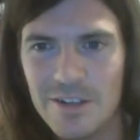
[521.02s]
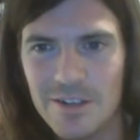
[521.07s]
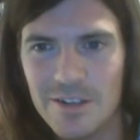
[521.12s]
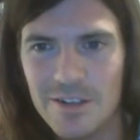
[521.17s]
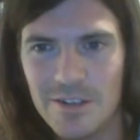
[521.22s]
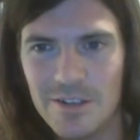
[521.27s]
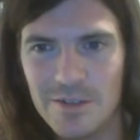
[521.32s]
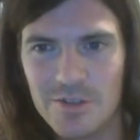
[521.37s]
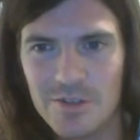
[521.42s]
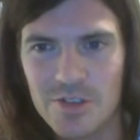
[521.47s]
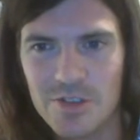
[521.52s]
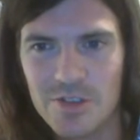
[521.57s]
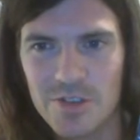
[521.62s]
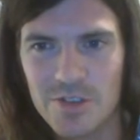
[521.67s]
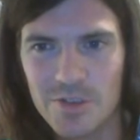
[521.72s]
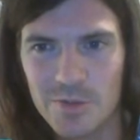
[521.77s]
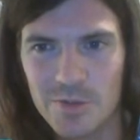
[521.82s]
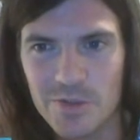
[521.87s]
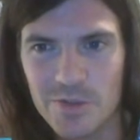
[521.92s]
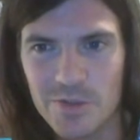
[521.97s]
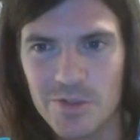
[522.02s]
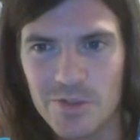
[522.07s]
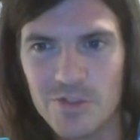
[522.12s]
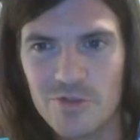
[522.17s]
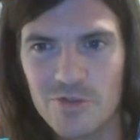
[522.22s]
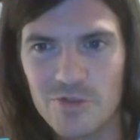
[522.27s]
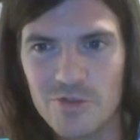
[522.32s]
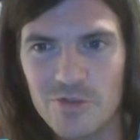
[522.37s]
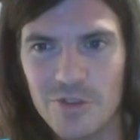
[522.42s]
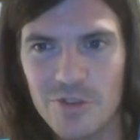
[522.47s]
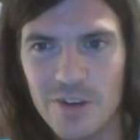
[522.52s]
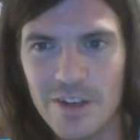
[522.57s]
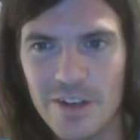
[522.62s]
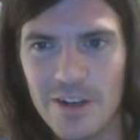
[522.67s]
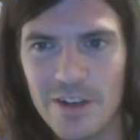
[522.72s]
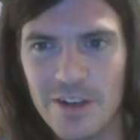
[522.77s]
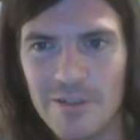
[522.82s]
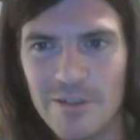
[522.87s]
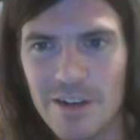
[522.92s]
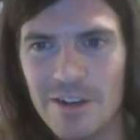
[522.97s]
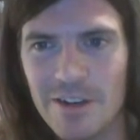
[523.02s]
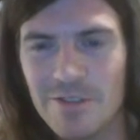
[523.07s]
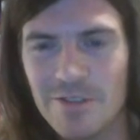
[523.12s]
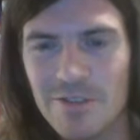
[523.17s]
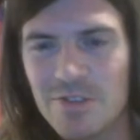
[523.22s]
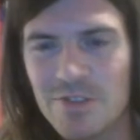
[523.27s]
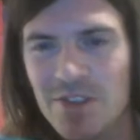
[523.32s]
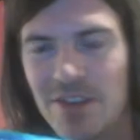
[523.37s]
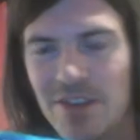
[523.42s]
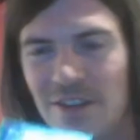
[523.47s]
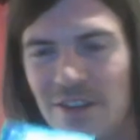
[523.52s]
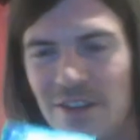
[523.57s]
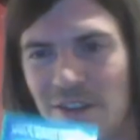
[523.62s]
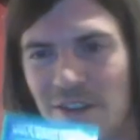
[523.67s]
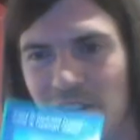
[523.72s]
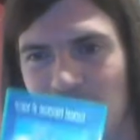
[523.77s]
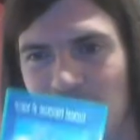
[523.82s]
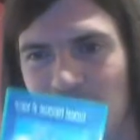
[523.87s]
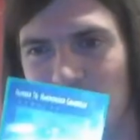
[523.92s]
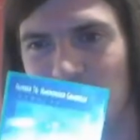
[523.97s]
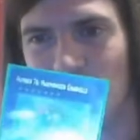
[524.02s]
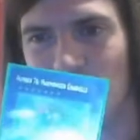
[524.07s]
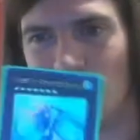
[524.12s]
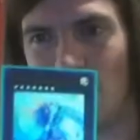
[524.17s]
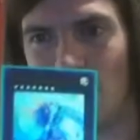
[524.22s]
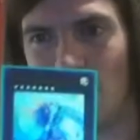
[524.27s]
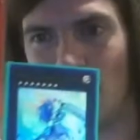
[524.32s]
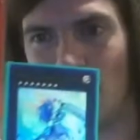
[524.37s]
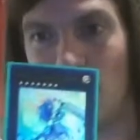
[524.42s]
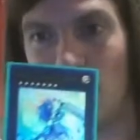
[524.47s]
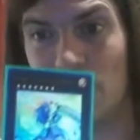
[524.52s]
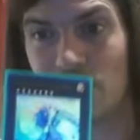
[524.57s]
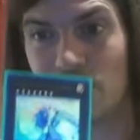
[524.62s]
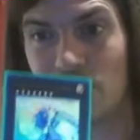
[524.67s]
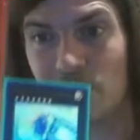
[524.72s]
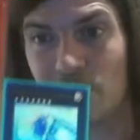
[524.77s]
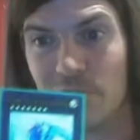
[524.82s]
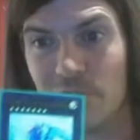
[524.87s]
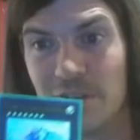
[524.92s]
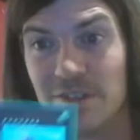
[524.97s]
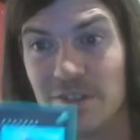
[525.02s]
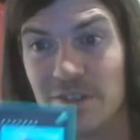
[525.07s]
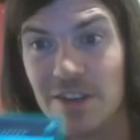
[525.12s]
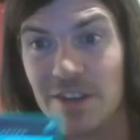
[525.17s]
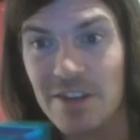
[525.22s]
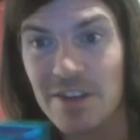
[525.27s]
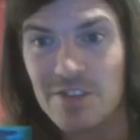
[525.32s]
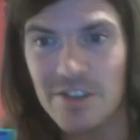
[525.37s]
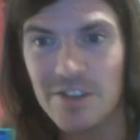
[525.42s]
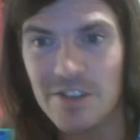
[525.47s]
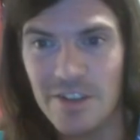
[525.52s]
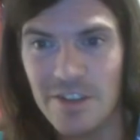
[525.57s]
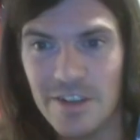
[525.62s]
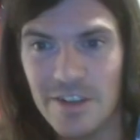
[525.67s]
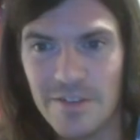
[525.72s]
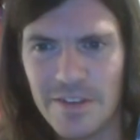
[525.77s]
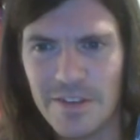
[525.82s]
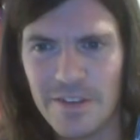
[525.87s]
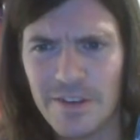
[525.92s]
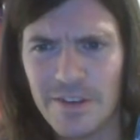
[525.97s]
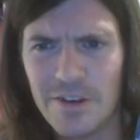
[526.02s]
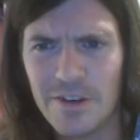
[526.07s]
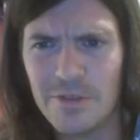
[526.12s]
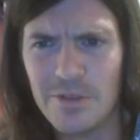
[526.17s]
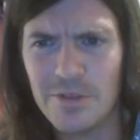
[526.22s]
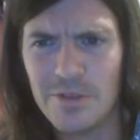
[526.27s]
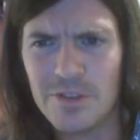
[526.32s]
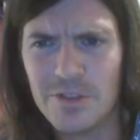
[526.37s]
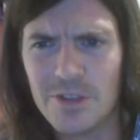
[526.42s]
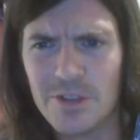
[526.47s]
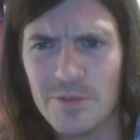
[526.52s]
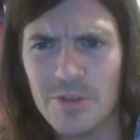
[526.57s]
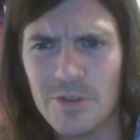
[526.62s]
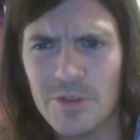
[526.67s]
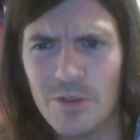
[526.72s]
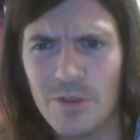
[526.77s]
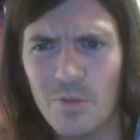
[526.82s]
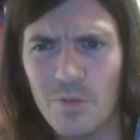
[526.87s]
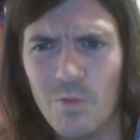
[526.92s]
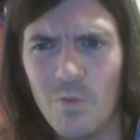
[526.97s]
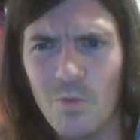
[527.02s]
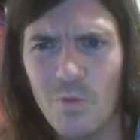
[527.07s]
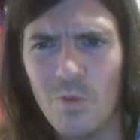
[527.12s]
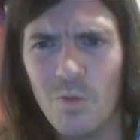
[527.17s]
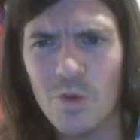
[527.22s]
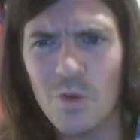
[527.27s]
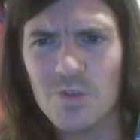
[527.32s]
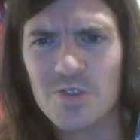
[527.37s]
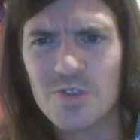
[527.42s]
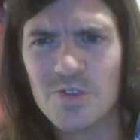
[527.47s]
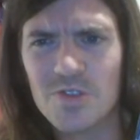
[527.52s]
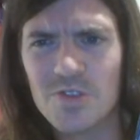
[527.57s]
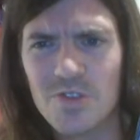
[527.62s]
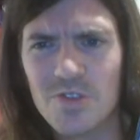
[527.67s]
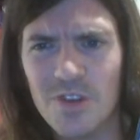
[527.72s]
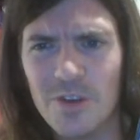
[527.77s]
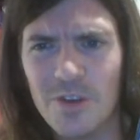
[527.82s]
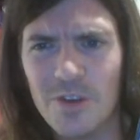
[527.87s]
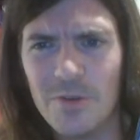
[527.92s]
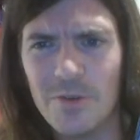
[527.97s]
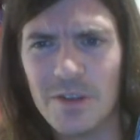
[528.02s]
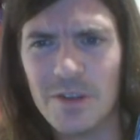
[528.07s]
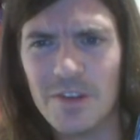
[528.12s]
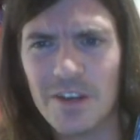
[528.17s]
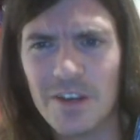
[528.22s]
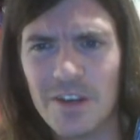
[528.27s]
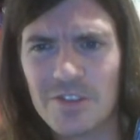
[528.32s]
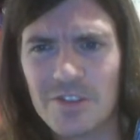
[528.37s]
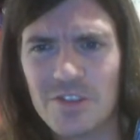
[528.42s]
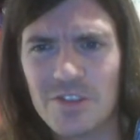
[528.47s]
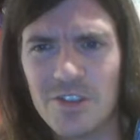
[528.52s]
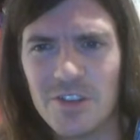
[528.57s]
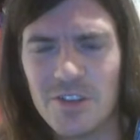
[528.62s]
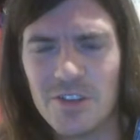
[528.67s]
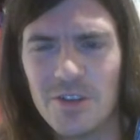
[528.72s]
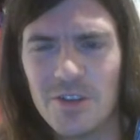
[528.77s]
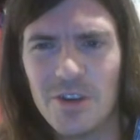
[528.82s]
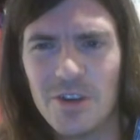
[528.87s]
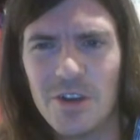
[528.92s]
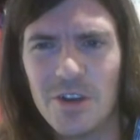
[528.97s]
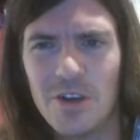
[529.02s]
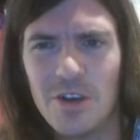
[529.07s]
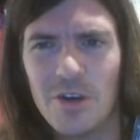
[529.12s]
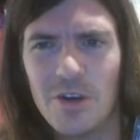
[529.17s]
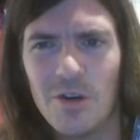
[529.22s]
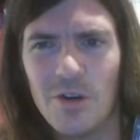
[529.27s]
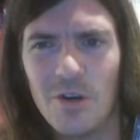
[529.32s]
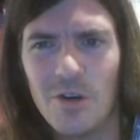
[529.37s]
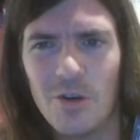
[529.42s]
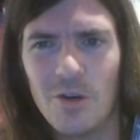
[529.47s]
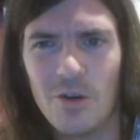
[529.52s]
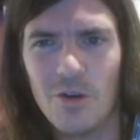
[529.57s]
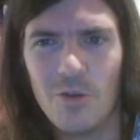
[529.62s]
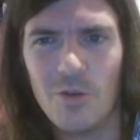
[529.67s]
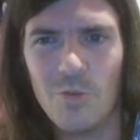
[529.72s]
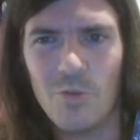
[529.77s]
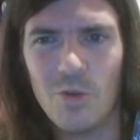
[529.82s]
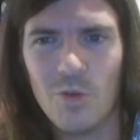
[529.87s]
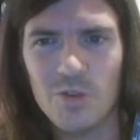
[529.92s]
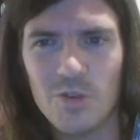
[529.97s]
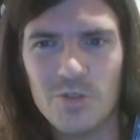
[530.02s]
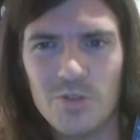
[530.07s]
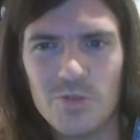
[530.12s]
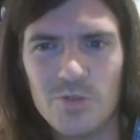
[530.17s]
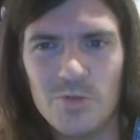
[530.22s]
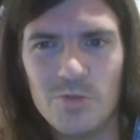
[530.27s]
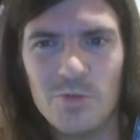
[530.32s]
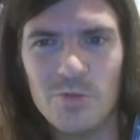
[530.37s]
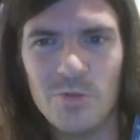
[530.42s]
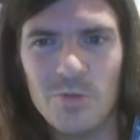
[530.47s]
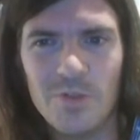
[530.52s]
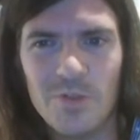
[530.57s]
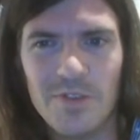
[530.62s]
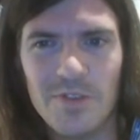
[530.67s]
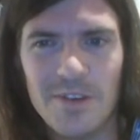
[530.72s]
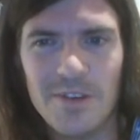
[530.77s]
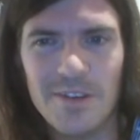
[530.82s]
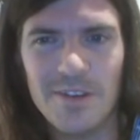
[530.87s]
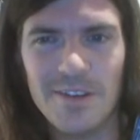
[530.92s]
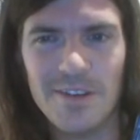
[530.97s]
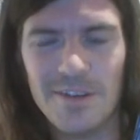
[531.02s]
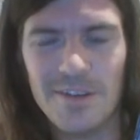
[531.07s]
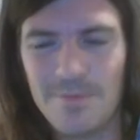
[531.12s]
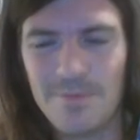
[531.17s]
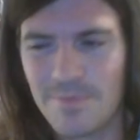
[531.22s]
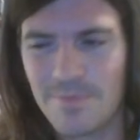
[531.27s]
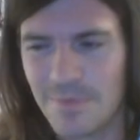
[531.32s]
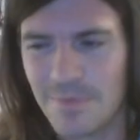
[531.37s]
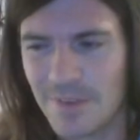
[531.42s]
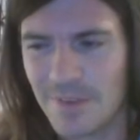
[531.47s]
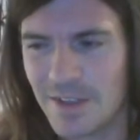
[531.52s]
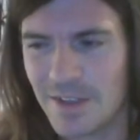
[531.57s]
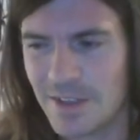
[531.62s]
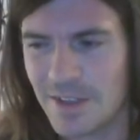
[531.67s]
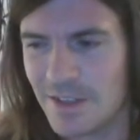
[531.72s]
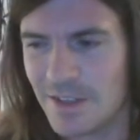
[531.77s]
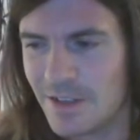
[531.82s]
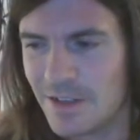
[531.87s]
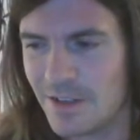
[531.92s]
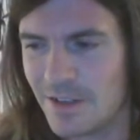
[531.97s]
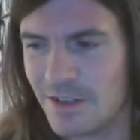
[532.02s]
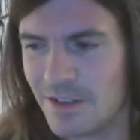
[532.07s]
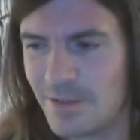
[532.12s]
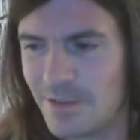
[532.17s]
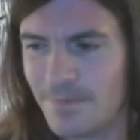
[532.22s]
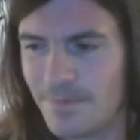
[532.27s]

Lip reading: just because I wanted to try her out. Worked great actually. I think I only summoned her once though, and actually won a duel with her. Um,